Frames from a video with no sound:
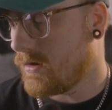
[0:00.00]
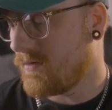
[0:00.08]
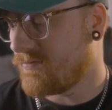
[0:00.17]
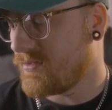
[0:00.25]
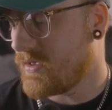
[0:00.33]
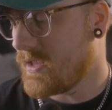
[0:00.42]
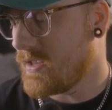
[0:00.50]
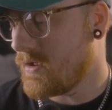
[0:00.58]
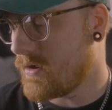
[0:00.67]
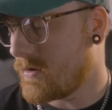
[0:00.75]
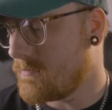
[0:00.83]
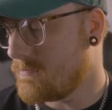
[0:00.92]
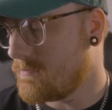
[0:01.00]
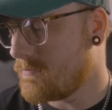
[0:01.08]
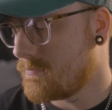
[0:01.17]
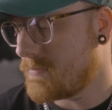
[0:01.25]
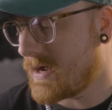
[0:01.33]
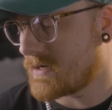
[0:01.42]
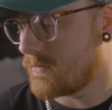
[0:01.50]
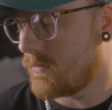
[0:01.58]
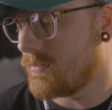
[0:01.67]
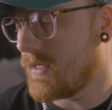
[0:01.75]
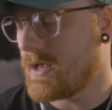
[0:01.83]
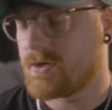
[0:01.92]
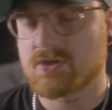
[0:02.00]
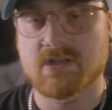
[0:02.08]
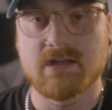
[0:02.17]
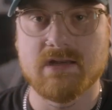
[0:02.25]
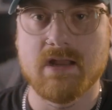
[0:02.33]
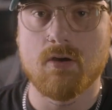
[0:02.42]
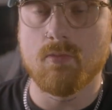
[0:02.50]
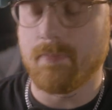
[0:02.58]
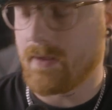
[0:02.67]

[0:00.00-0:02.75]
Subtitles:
of the backlight there just a little